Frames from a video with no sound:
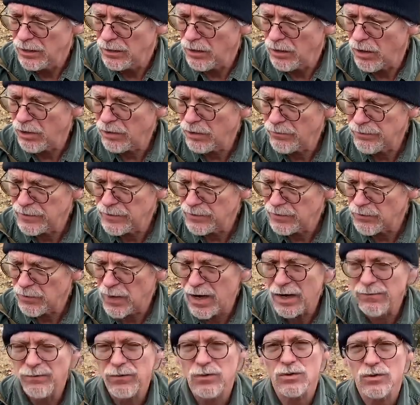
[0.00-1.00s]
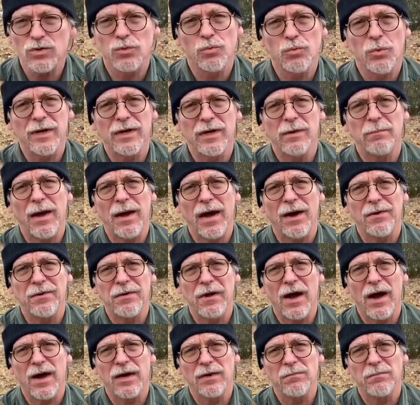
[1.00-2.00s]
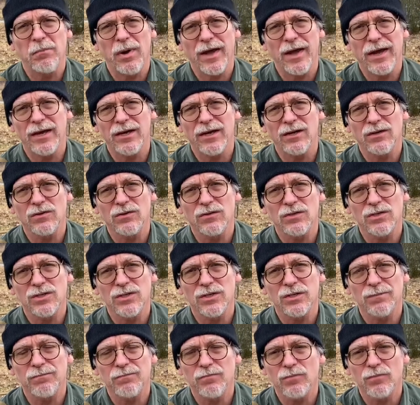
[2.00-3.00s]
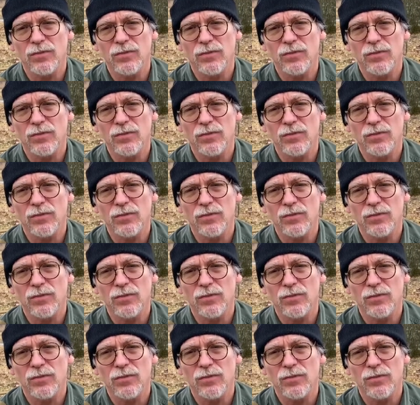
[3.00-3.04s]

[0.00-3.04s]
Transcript: All of these rifles weigh about 9 pounds,